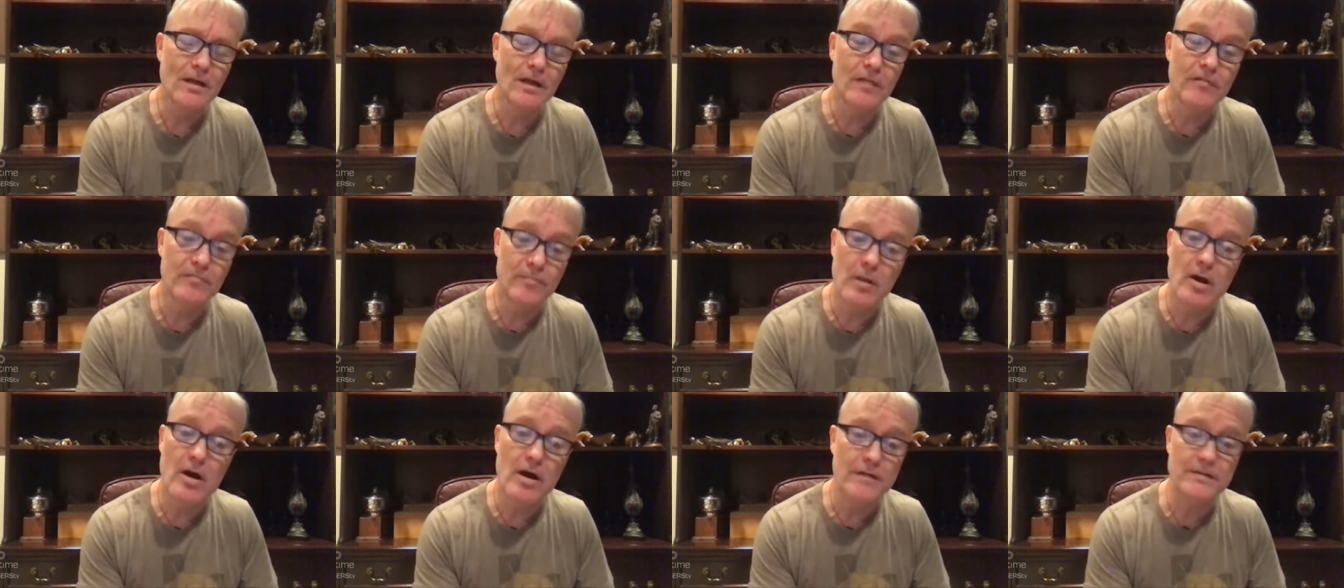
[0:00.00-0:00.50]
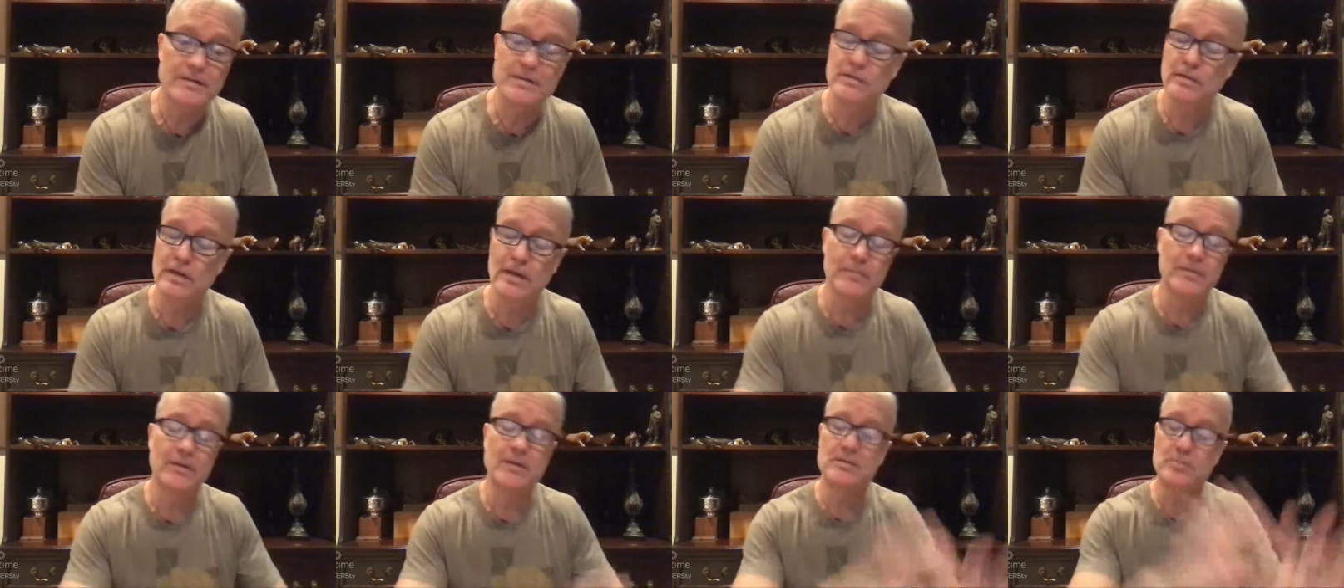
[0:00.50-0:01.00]
of moths.
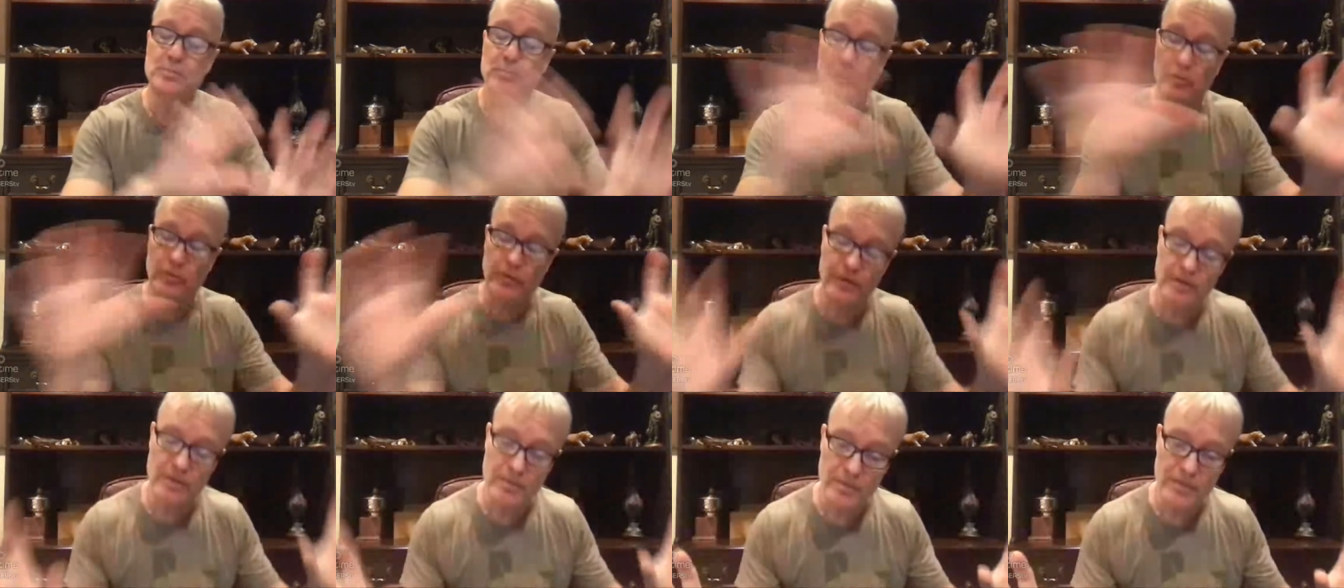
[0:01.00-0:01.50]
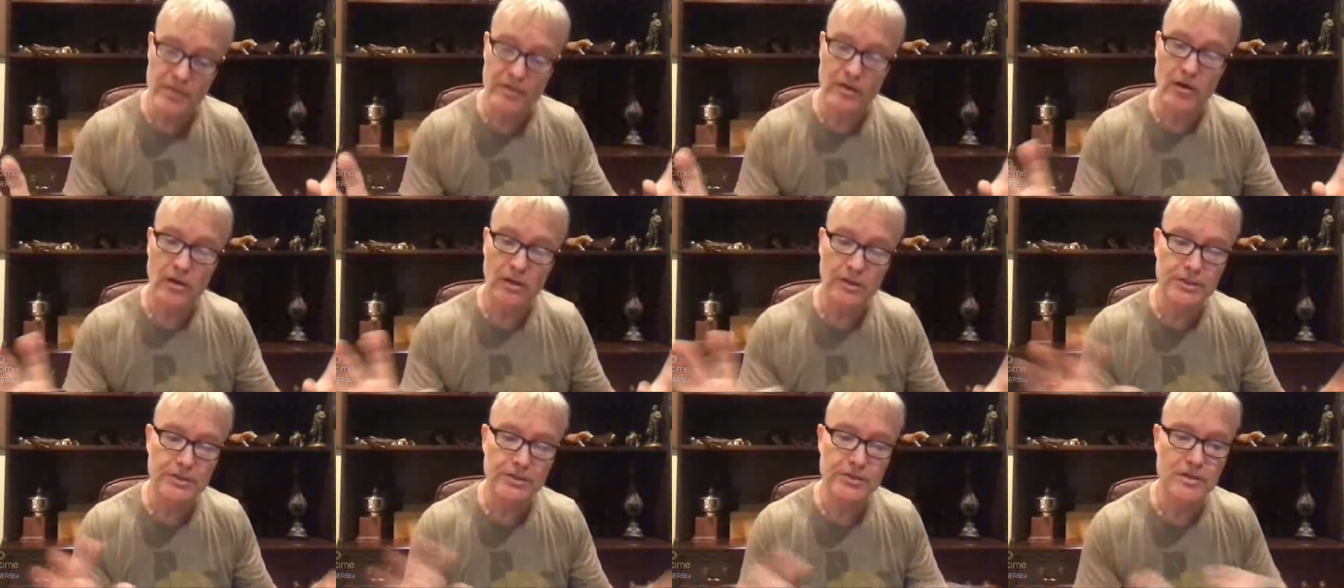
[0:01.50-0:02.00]
I'm exploring the
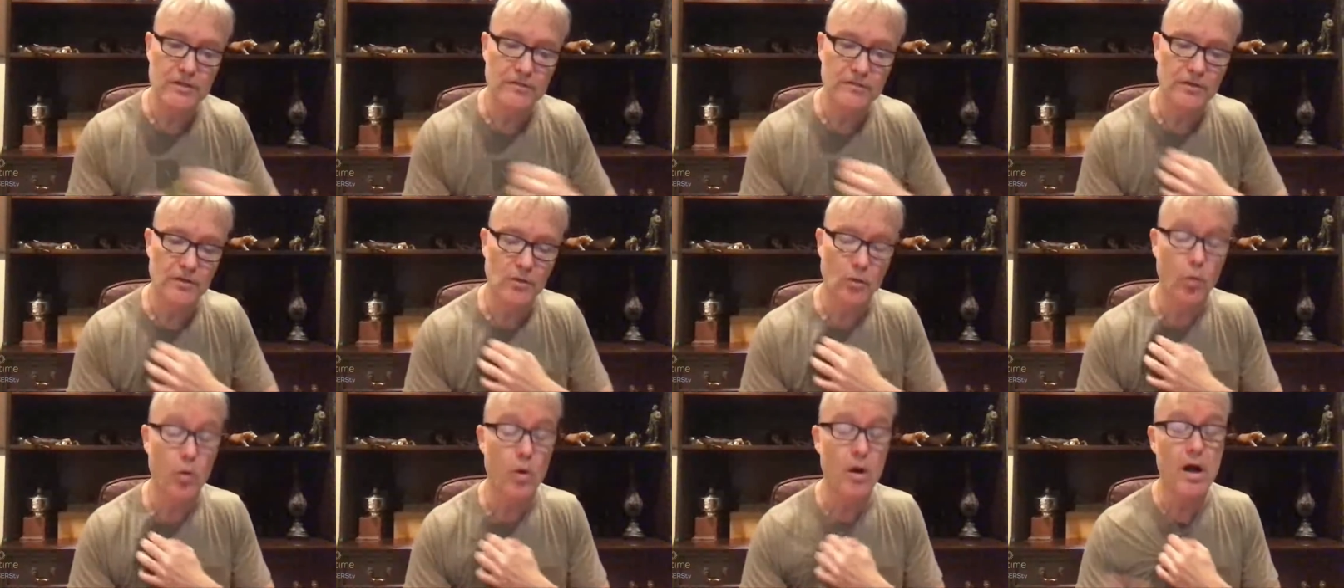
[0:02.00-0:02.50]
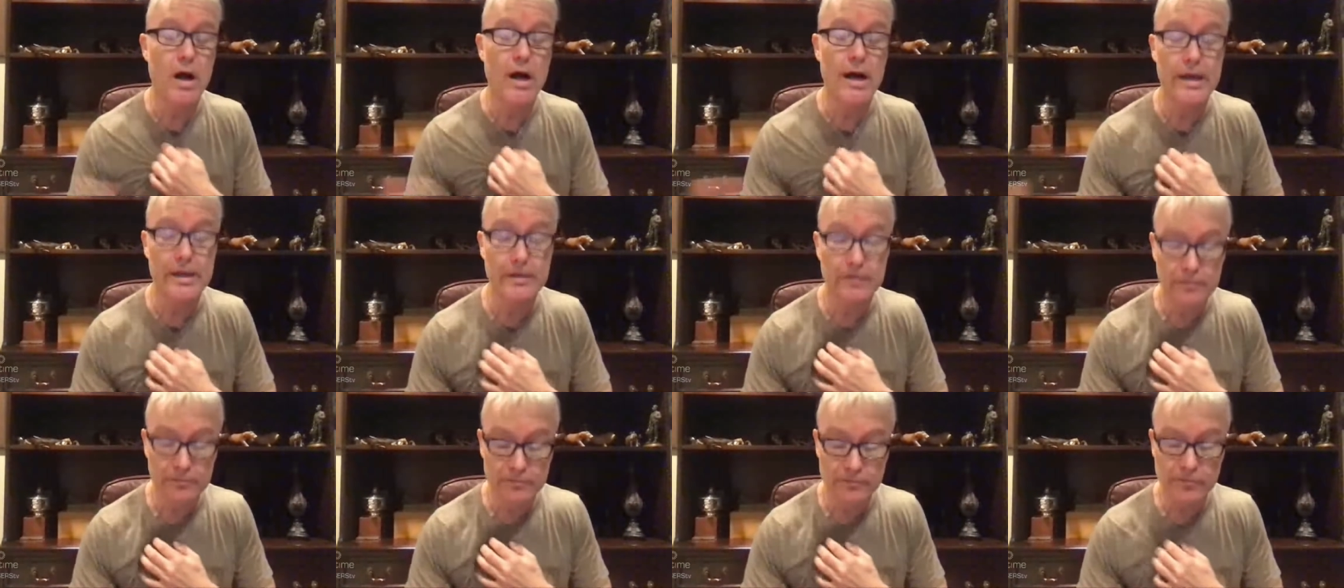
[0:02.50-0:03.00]
mythology of it. Why,
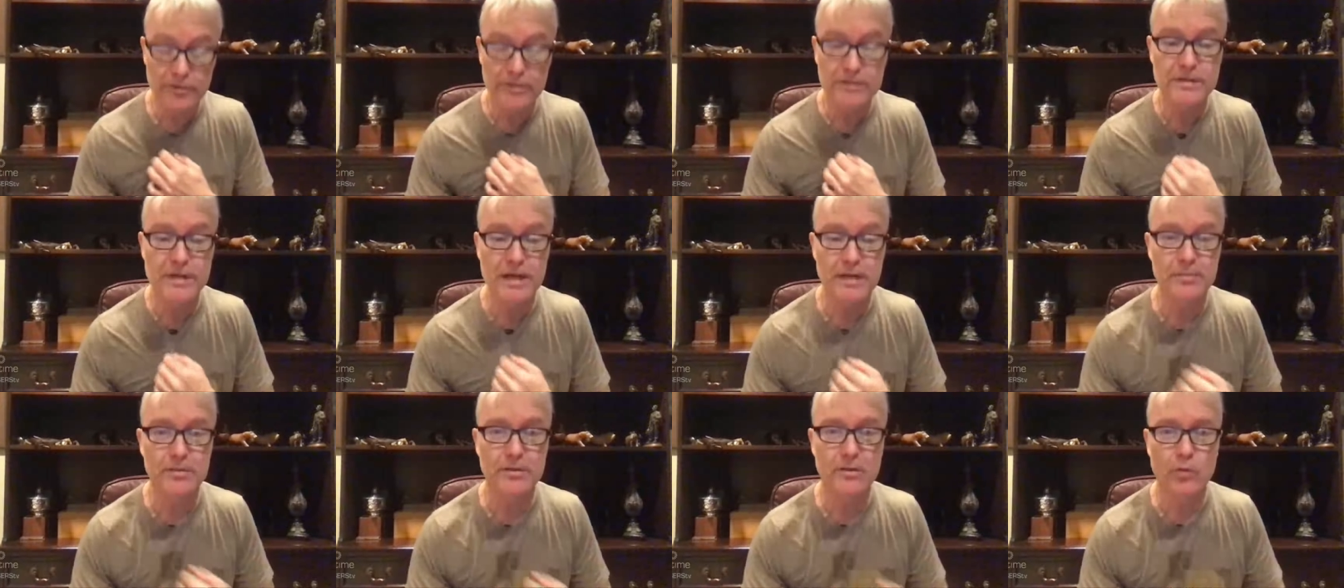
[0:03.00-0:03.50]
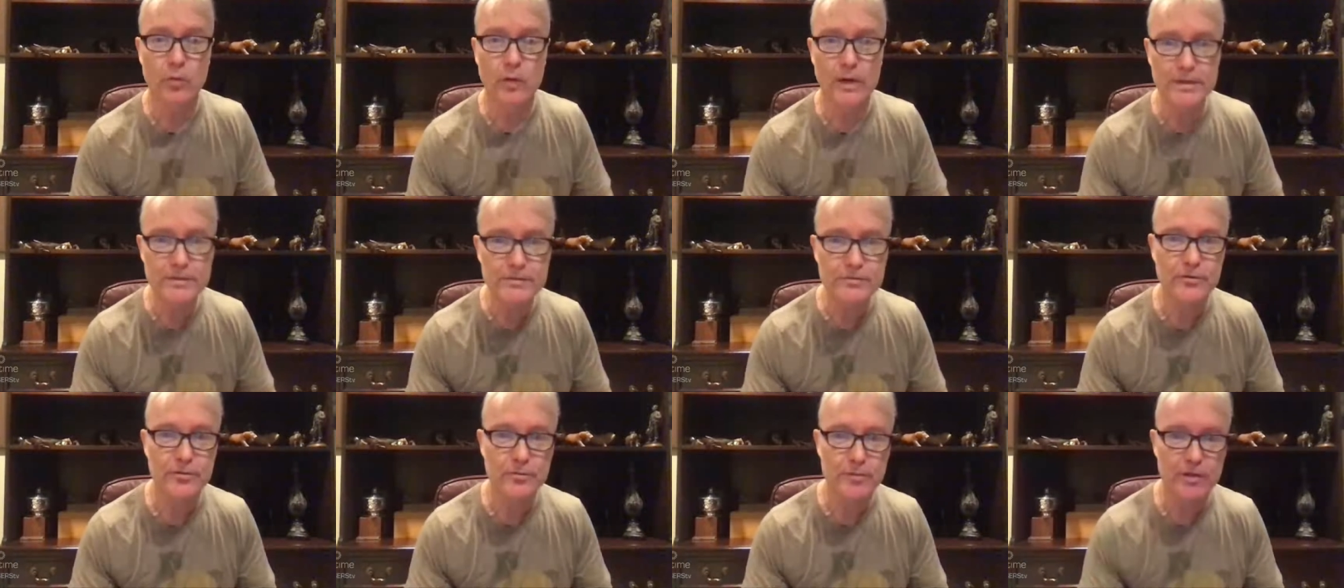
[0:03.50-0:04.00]
right. for example, in
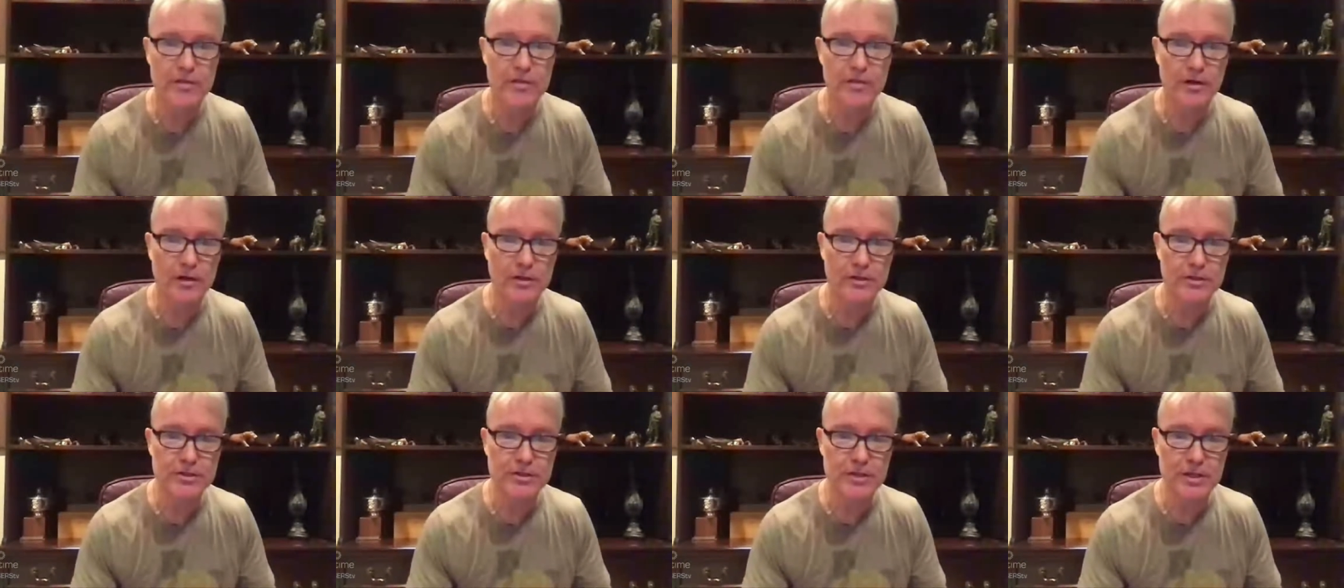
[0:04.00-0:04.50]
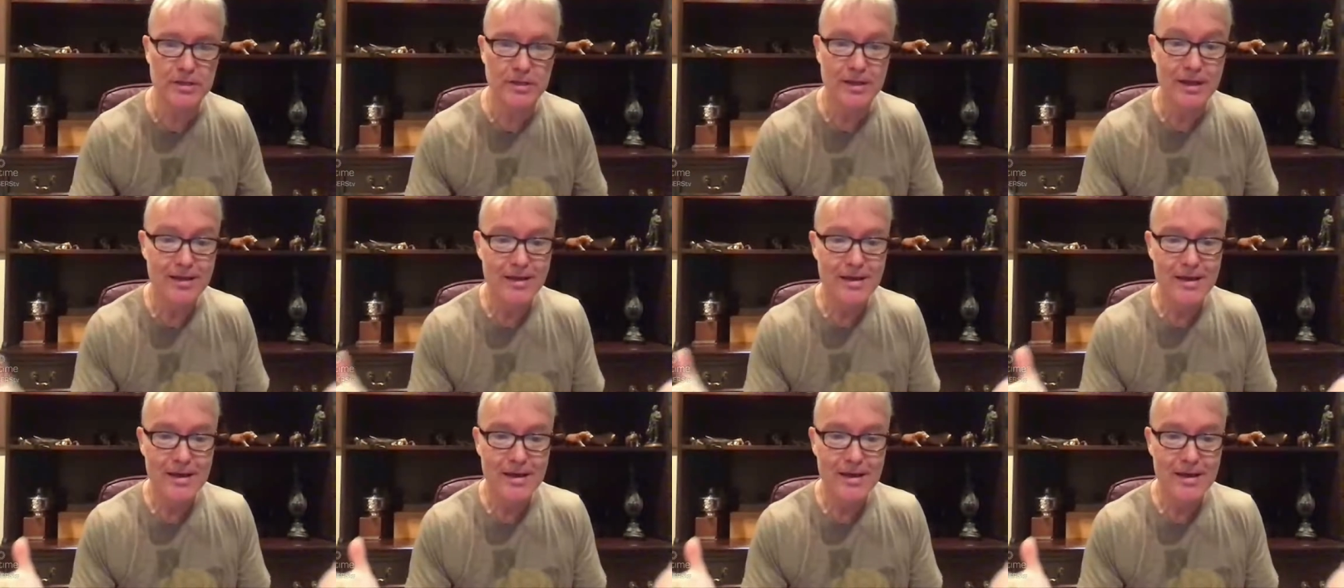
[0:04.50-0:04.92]
Western mythology,